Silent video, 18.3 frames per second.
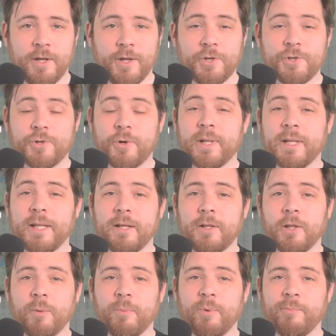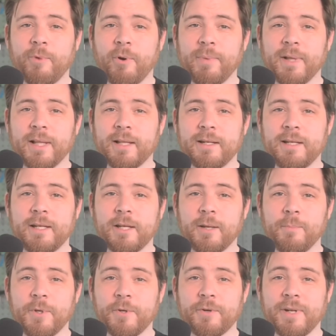Join the global mobility
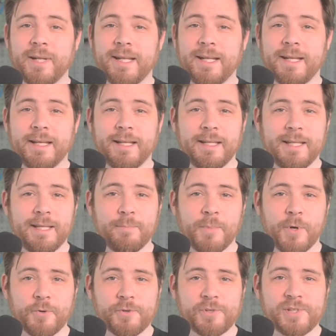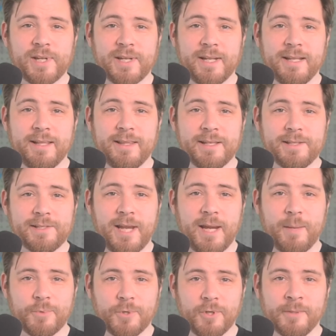community in the Motor City this
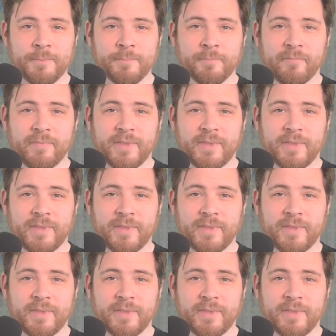April